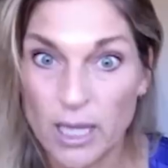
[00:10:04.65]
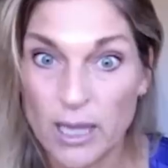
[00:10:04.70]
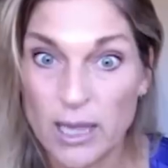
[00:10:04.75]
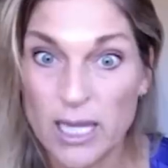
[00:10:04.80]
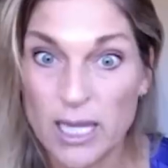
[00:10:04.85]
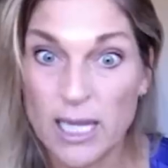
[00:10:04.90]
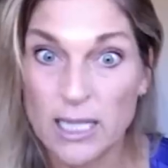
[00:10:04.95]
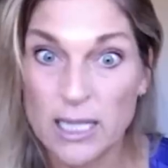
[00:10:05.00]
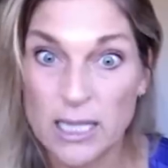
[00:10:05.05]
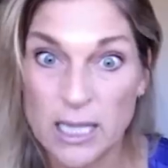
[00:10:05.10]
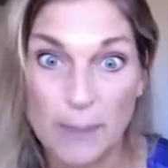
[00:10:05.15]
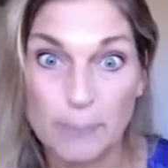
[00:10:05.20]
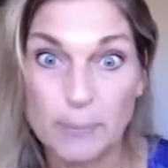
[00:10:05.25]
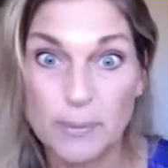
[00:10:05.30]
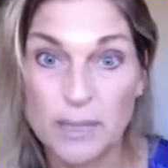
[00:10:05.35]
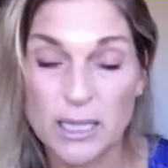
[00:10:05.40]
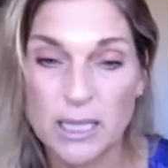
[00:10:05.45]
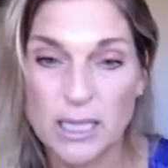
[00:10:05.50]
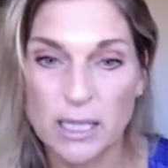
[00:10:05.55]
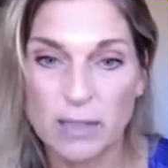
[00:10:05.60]
in
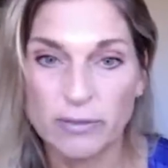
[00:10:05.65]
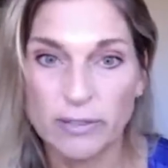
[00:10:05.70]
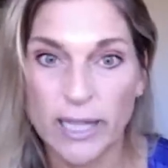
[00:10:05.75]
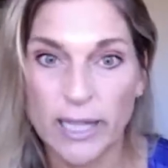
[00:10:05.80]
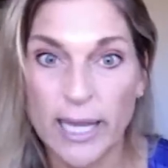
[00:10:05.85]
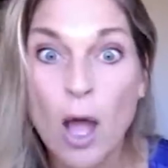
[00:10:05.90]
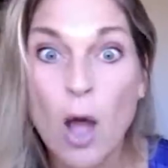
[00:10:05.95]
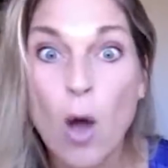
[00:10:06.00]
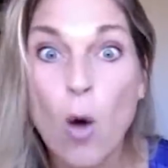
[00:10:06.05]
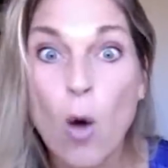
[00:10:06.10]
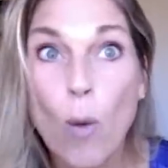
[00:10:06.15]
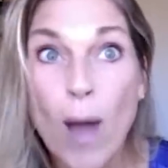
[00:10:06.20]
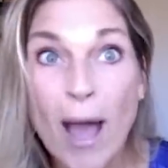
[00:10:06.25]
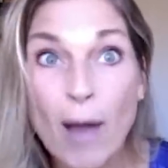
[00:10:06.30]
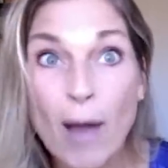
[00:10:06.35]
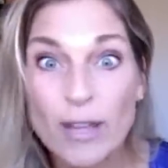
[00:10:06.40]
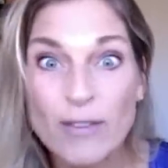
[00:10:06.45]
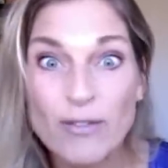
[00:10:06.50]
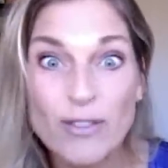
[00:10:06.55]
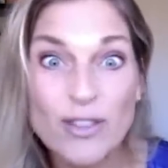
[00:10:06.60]
acceptance of like
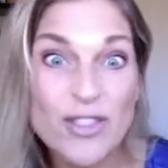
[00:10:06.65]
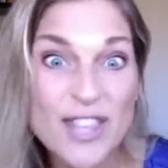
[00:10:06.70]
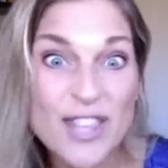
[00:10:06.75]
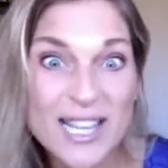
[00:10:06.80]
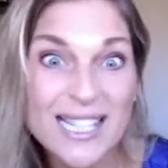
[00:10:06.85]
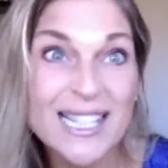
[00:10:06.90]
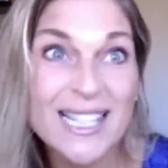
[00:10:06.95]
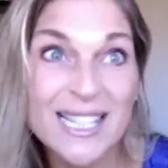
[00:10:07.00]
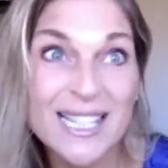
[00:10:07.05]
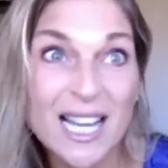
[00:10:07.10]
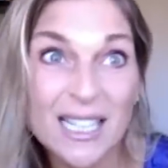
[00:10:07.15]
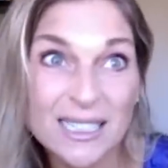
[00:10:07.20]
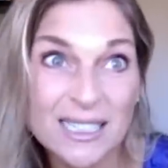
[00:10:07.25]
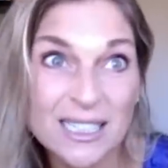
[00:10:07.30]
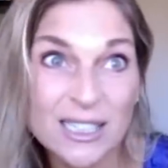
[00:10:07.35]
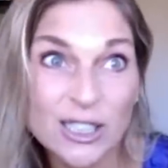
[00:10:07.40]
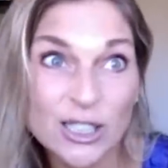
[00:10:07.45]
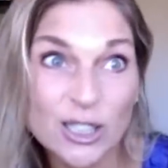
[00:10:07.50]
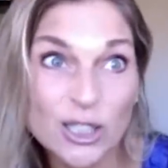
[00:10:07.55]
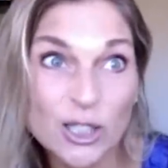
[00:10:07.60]
wow even this sucks
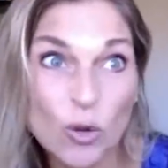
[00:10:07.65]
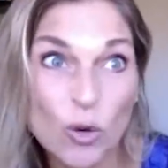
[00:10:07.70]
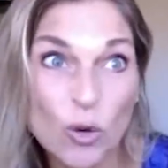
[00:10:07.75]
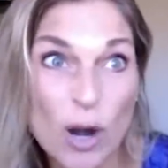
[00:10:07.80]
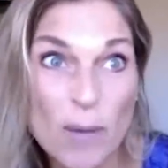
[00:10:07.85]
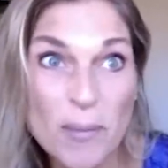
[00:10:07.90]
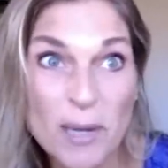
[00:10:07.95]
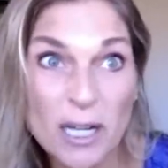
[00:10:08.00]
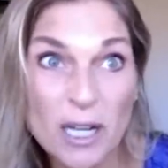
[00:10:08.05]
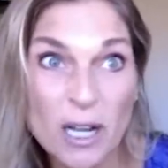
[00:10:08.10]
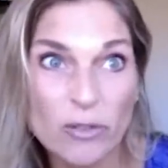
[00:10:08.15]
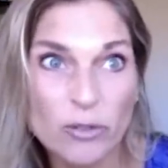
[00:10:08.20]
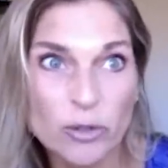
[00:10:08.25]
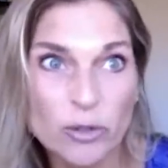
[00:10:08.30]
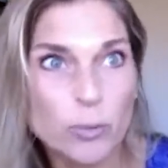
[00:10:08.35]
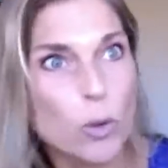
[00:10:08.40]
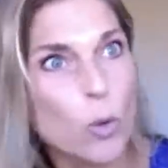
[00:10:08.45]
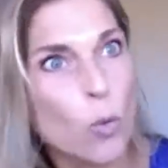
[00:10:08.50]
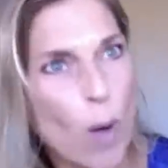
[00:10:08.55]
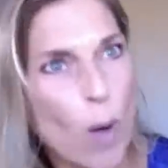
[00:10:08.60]
a little or i'm
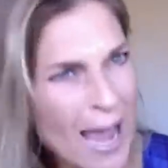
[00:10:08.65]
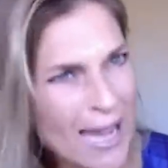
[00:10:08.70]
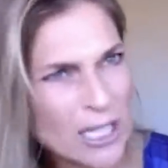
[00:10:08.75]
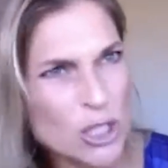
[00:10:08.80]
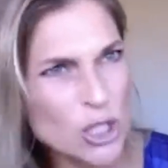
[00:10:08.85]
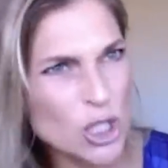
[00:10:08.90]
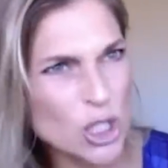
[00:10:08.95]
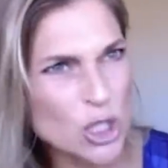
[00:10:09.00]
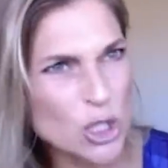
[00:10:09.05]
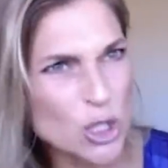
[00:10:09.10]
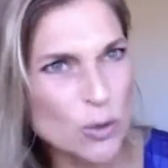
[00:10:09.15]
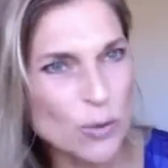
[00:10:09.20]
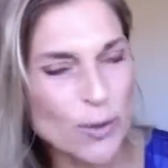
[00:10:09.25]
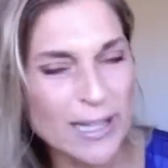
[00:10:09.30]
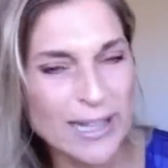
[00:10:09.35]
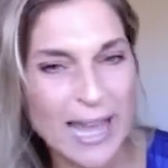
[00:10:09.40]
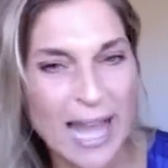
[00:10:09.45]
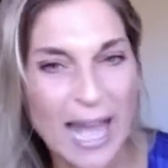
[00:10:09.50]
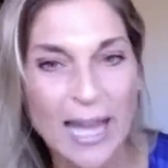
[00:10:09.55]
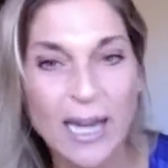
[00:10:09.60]
uncomfortable why is she
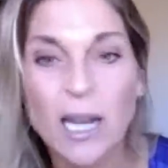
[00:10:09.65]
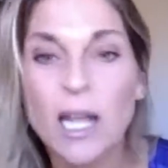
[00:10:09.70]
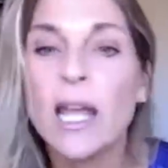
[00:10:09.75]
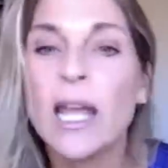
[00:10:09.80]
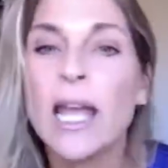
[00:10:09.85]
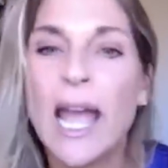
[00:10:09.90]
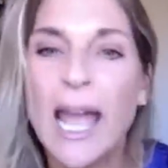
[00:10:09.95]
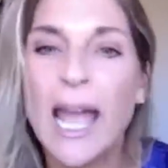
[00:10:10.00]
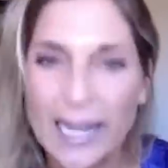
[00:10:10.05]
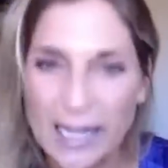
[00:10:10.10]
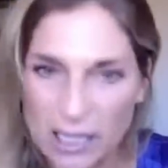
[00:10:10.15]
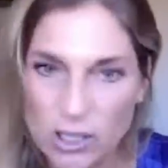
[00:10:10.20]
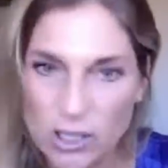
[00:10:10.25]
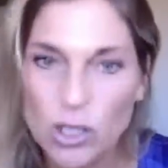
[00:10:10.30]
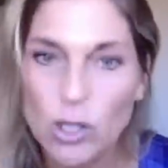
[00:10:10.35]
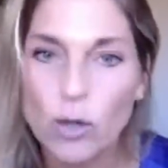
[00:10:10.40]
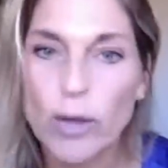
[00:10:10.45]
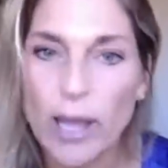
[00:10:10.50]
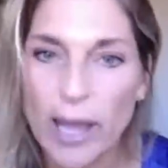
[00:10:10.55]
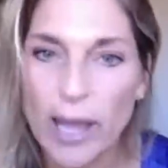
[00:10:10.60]
doing that and it's
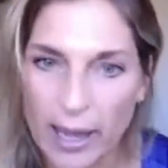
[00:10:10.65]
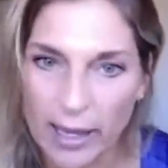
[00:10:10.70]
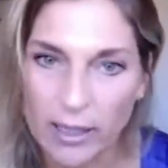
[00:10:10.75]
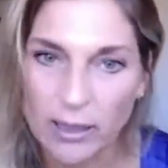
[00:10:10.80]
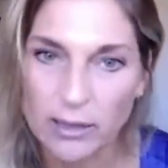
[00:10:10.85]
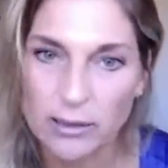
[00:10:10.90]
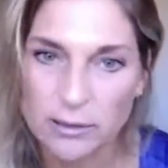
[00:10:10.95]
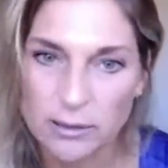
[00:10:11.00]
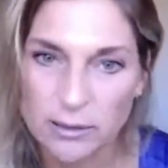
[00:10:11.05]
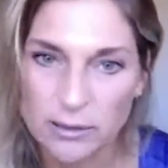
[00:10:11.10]
okay